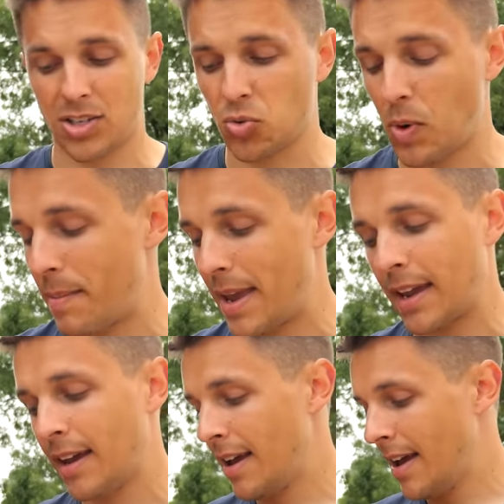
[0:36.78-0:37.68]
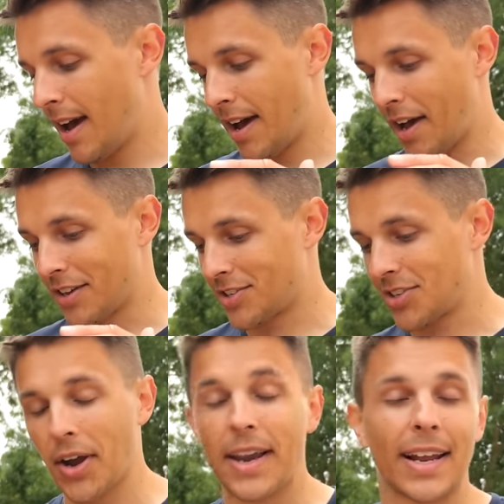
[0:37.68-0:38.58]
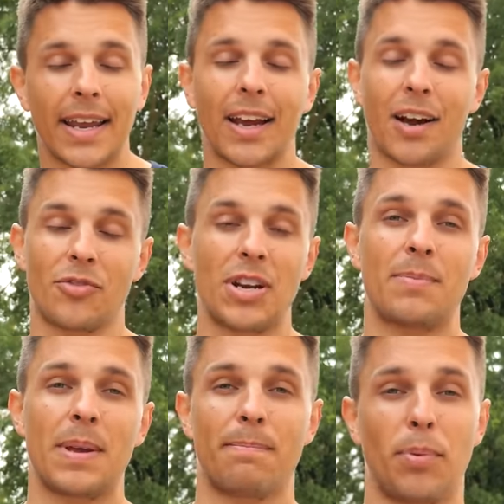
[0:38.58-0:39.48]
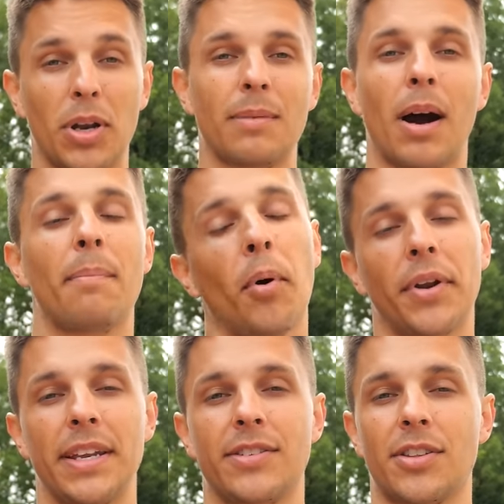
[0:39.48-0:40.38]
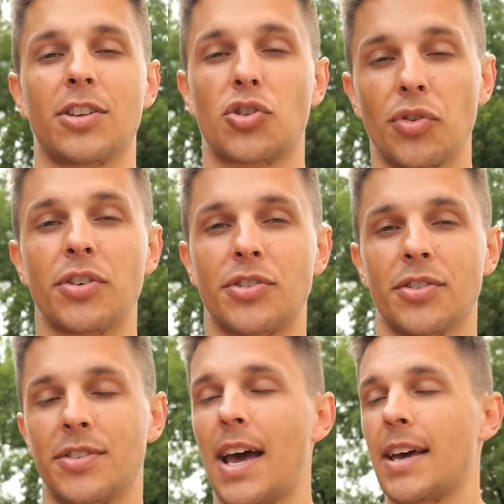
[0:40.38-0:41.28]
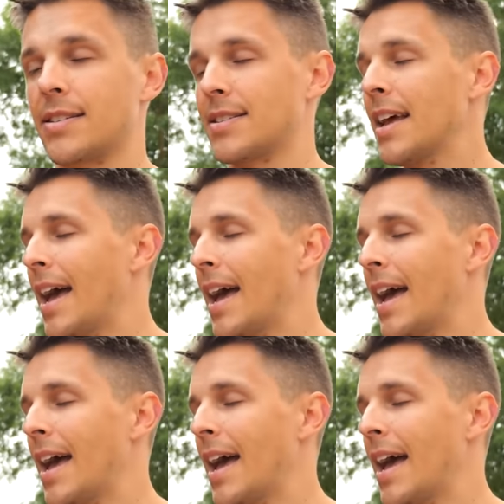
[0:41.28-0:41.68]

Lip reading: swimming, cycling. I've really been putting my body to the true test.